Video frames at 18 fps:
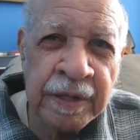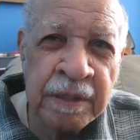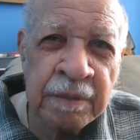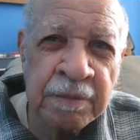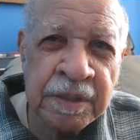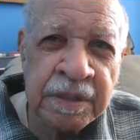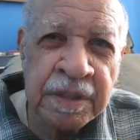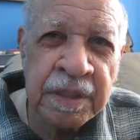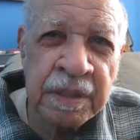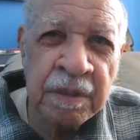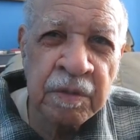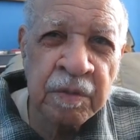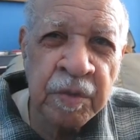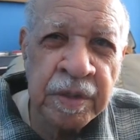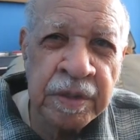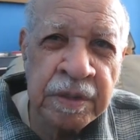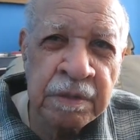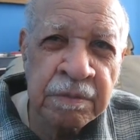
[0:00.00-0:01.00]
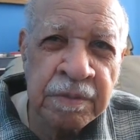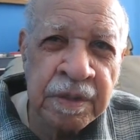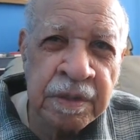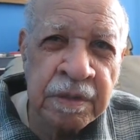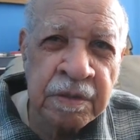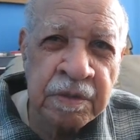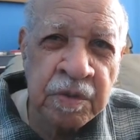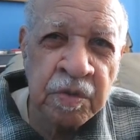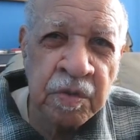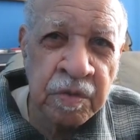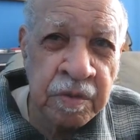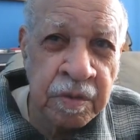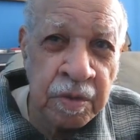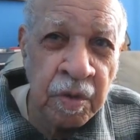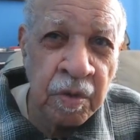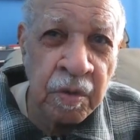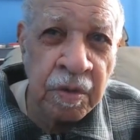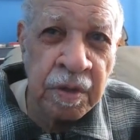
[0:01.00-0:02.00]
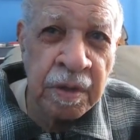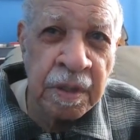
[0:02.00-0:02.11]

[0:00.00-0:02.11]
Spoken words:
Emmett Williams? It's a true story.